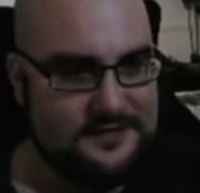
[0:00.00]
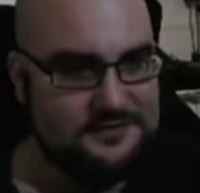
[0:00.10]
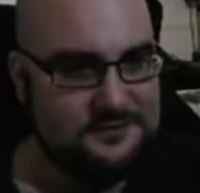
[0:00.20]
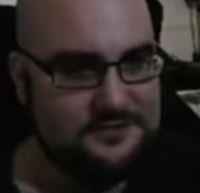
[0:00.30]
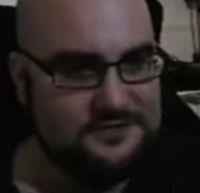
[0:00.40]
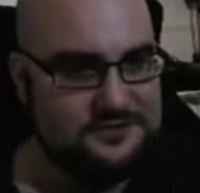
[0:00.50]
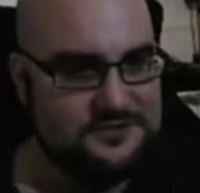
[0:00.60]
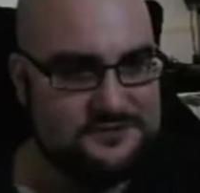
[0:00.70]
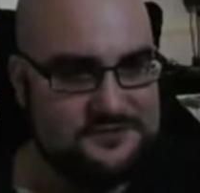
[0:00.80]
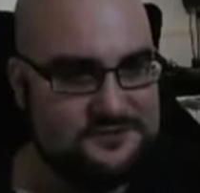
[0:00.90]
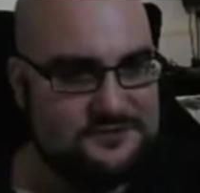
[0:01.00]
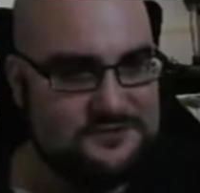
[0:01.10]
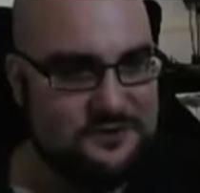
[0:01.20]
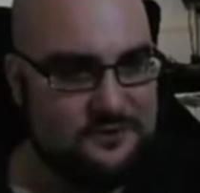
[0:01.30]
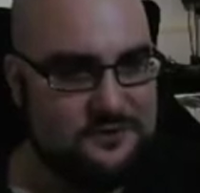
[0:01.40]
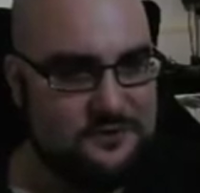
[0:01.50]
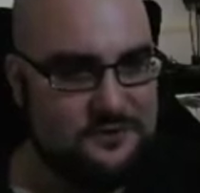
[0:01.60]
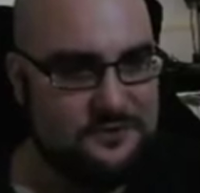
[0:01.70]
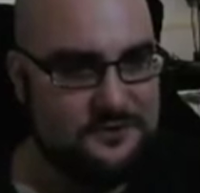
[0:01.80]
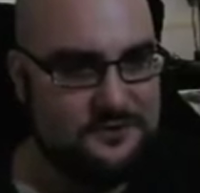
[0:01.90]
switch is just so
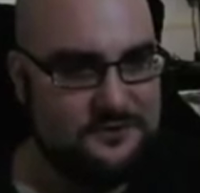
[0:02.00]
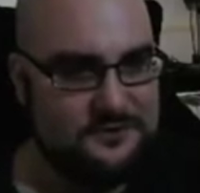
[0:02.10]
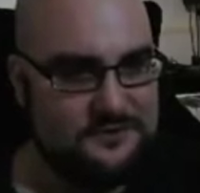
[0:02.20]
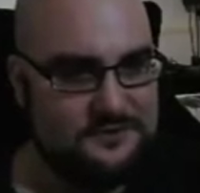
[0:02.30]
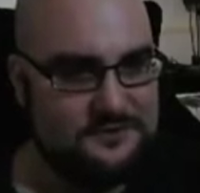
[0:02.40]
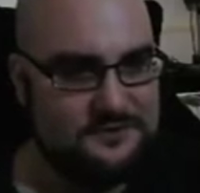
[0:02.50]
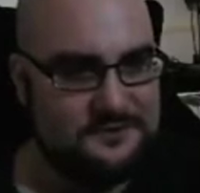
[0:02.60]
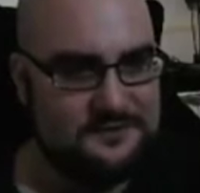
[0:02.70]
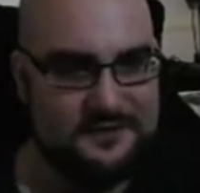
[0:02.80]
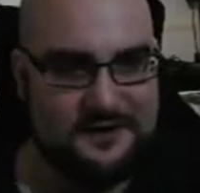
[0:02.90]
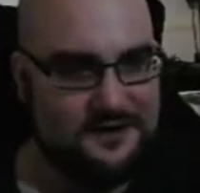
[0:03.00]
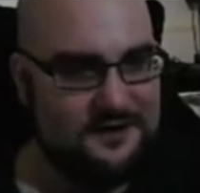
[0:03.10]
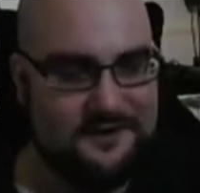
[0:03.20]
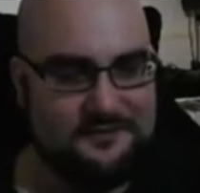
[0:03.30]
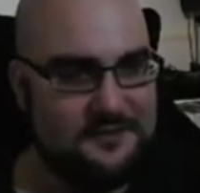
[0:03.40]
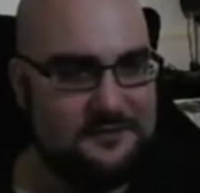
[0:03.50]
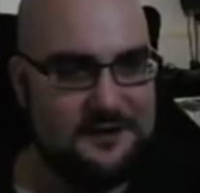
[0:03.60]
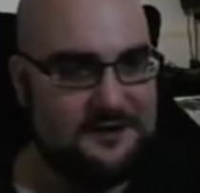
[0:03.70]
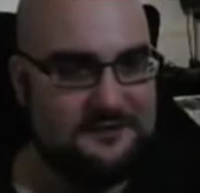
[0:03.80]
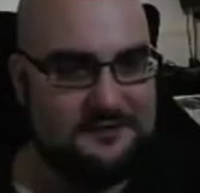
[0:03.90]
cool. Oh, everything about it.
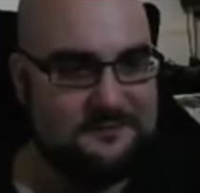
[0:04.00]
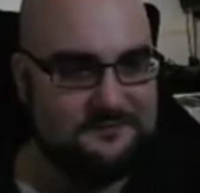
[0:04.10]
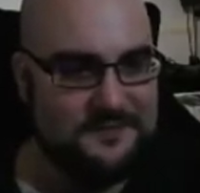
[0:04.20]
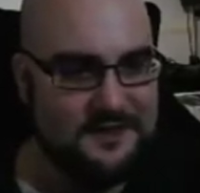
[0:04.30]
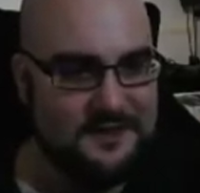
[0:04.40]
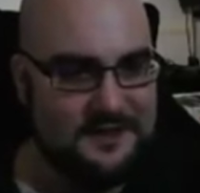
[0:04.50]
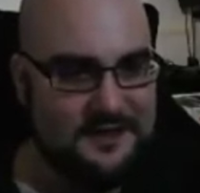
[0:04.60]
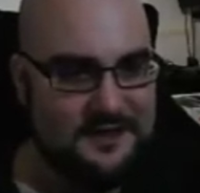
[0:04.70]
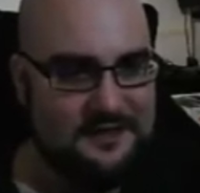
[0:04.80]
I love it. And